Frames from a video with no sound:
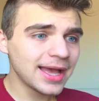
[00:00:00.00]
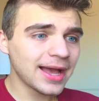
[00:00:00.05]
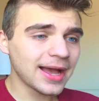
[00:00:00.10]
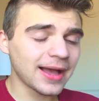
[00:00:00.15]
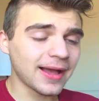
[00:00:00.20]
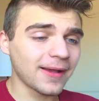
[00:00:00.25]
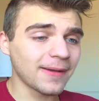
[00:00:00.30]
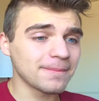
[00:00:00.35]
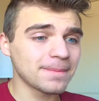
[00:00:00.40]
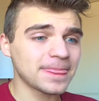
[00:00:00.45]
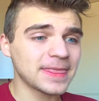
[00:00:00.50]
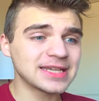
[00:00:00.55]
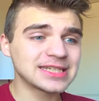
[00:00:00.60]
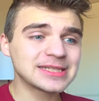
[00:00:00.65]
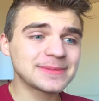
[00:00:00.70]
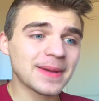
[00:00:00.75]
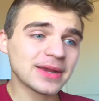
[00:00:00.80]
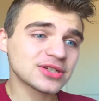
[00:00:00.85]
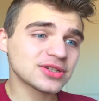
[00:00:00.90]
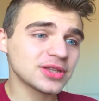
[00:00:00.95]
um,
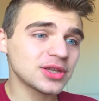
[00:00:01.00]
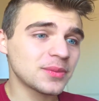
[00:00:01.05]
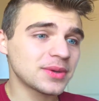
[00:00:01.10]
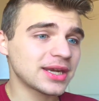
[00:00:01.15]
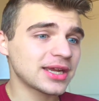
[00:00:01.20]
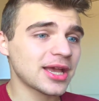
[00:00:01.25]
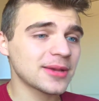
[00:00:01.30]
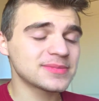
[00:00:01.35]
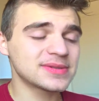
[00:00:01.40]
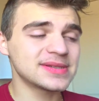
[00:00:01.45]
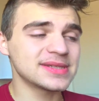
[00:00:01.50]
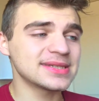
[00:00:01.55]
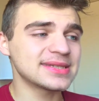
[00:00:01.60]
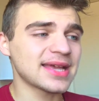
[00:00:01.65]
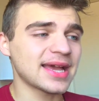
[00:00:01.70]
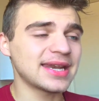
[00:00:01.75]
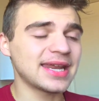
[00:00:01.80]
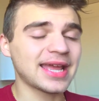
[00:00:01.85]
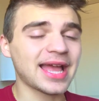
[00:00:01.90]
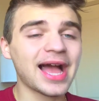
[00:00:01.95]
especially when it comes to designing.